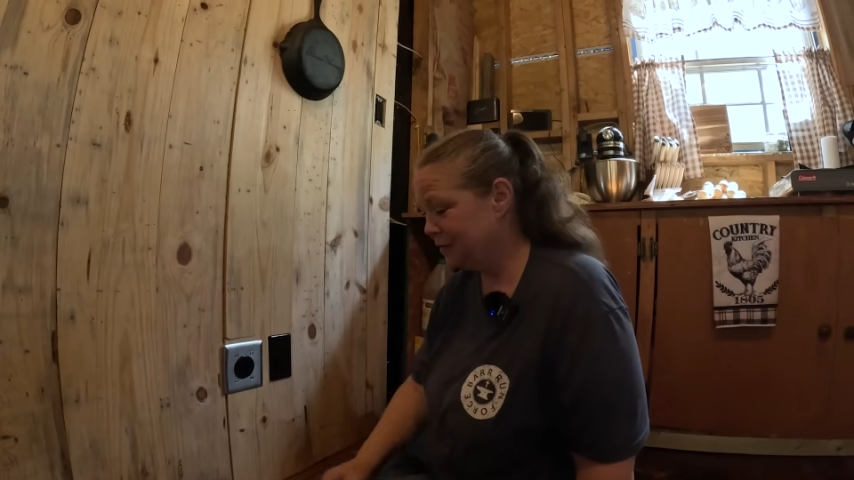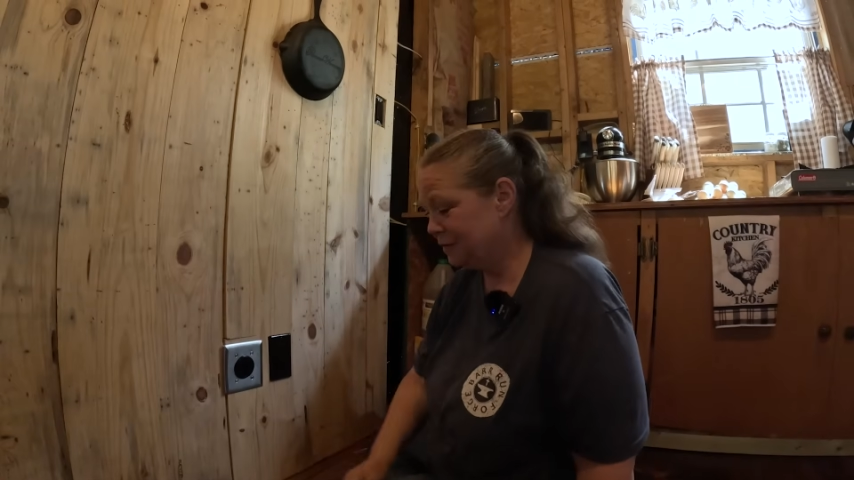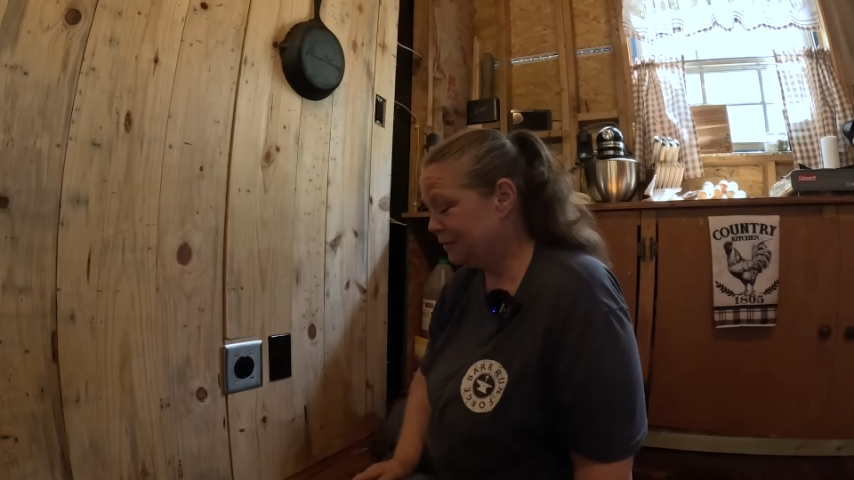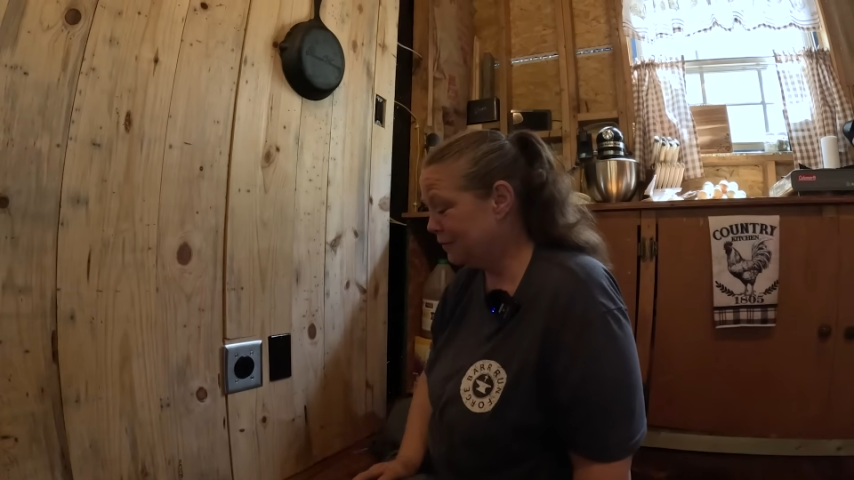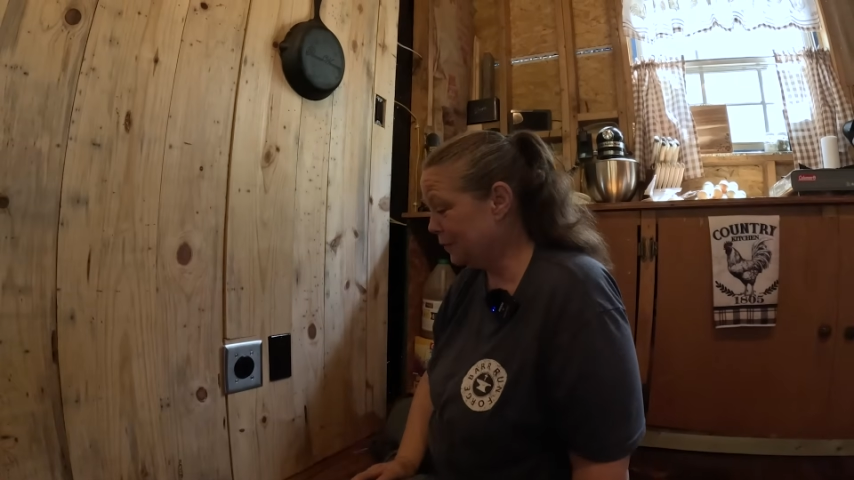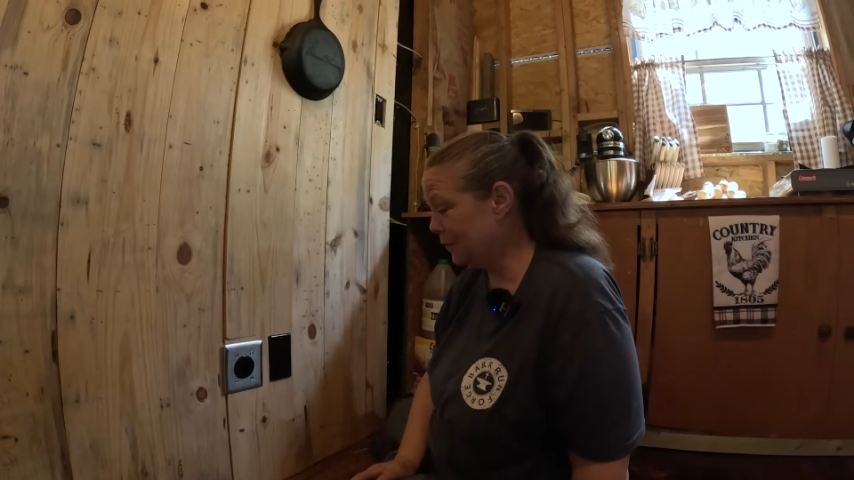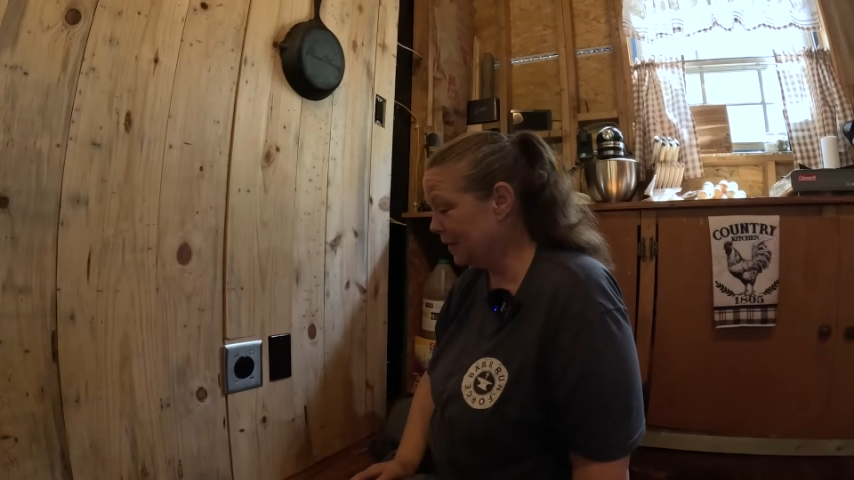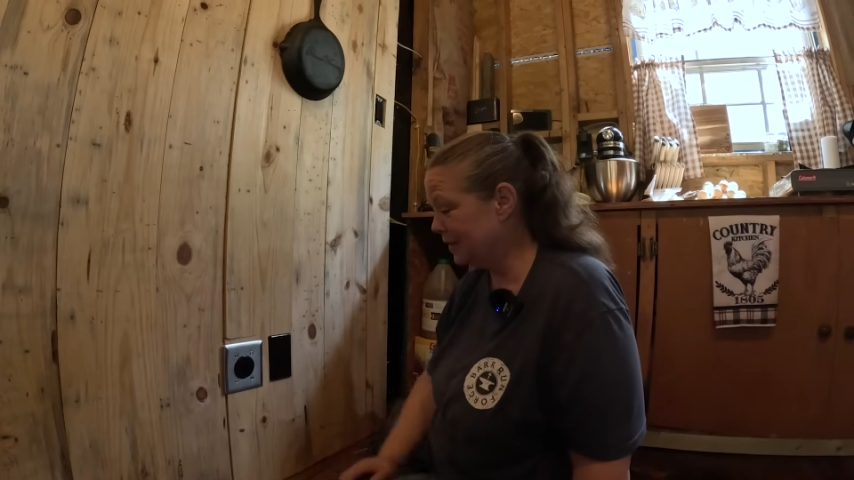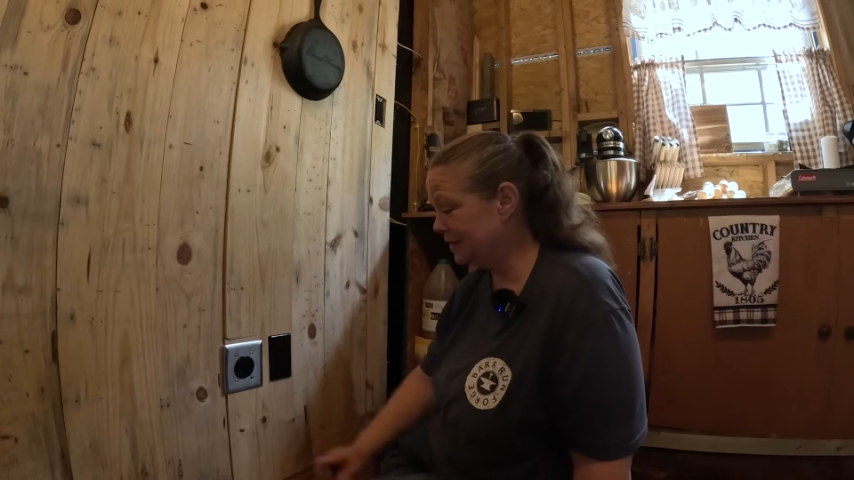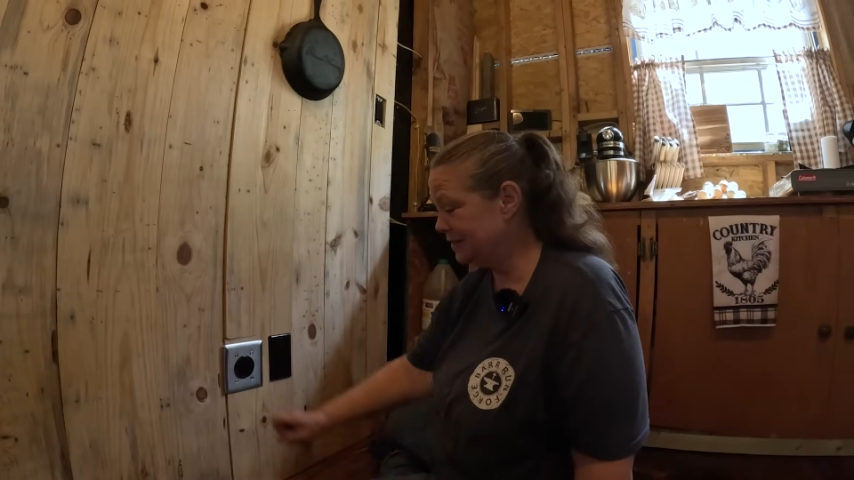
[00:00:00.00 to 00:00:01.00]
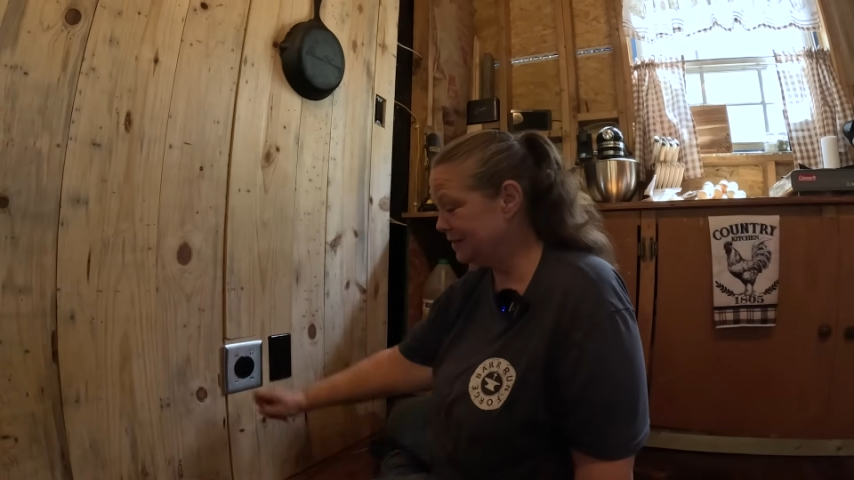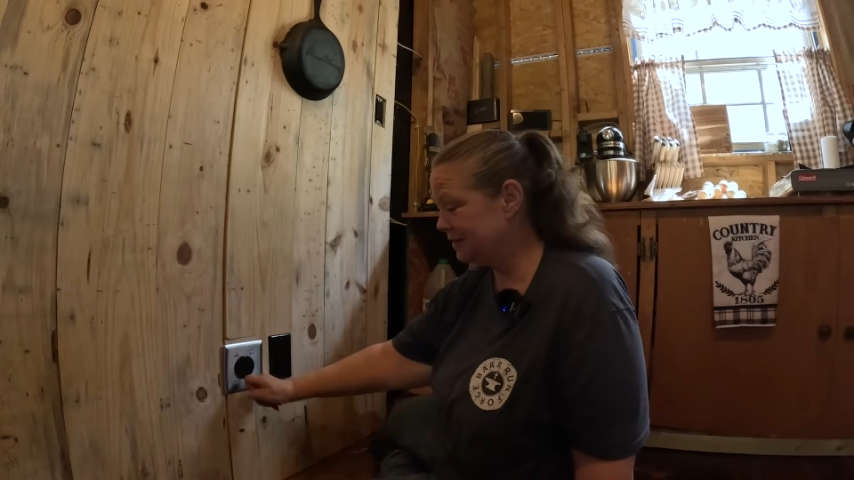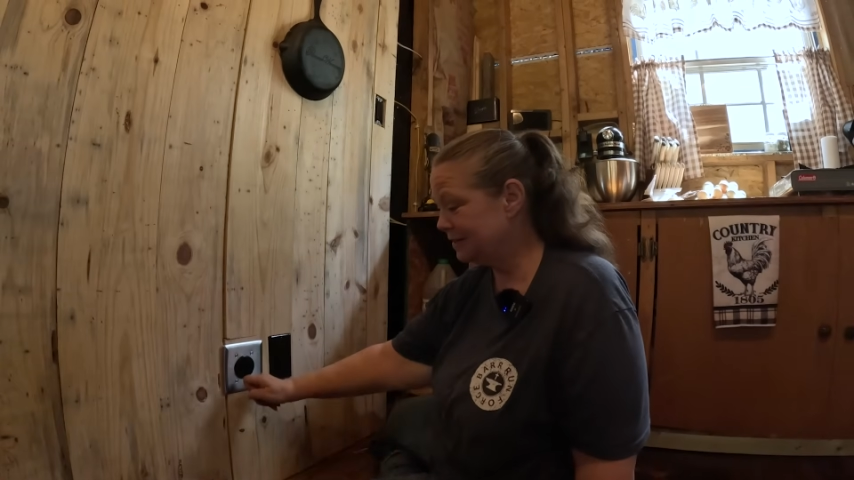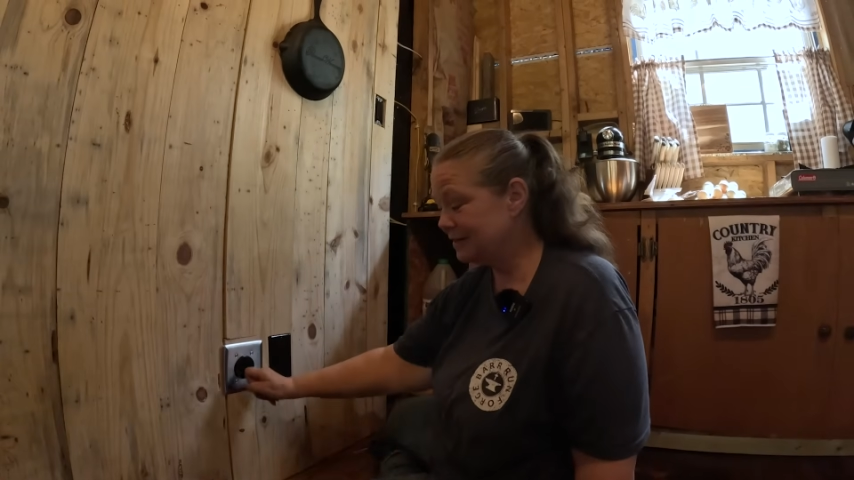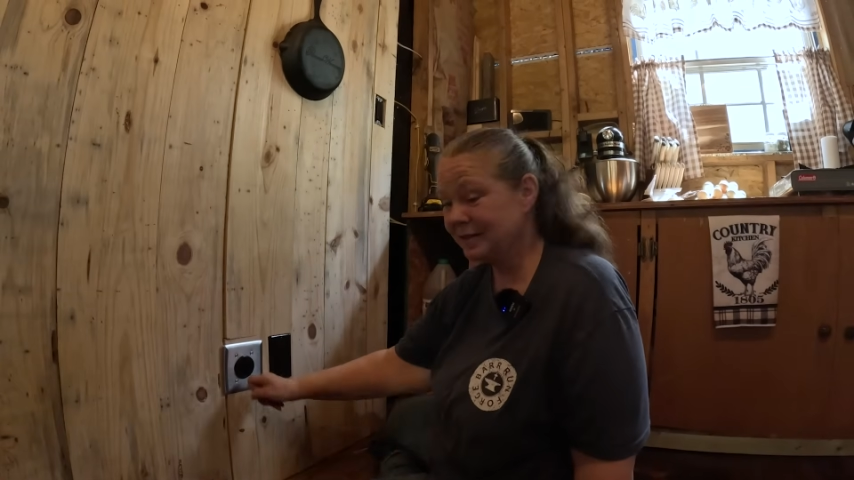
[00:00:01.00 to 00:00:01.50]
for
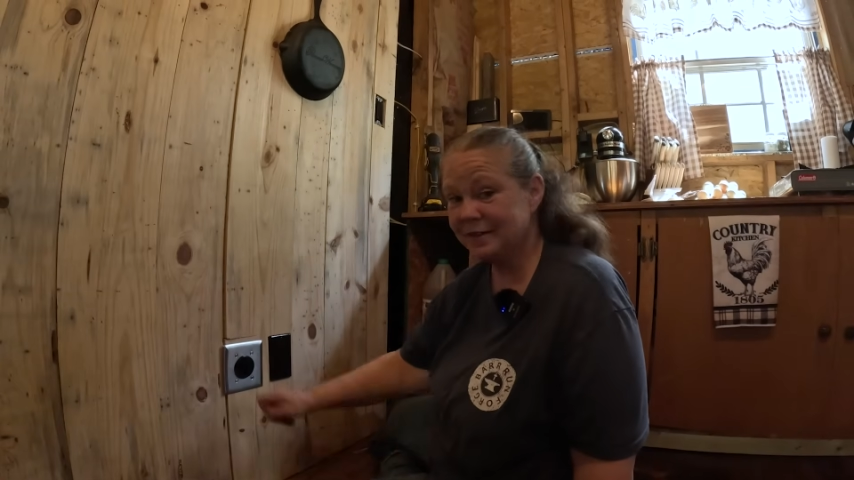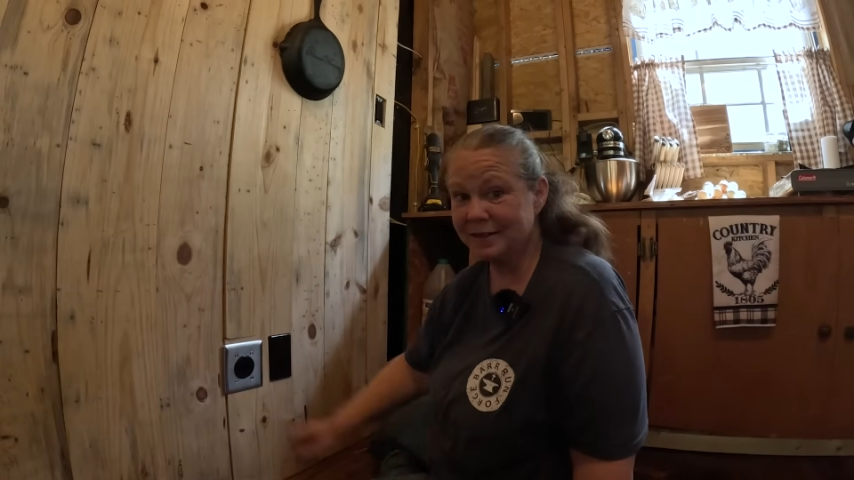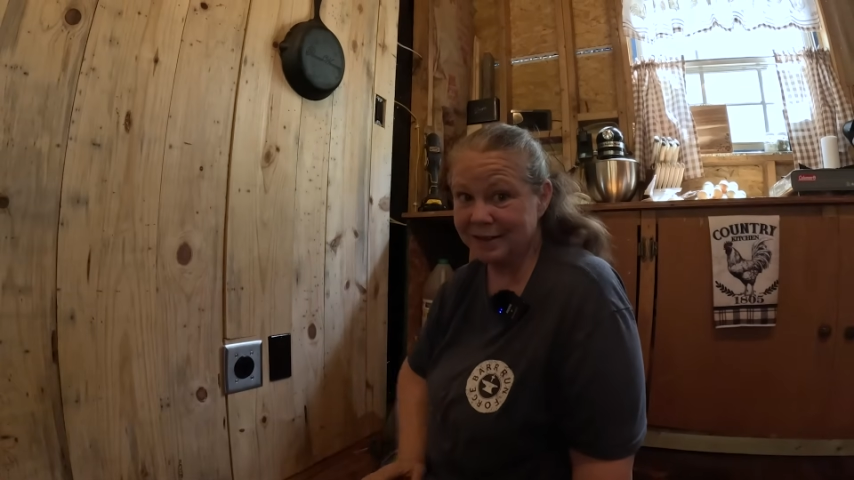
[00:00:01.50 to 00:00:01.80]
an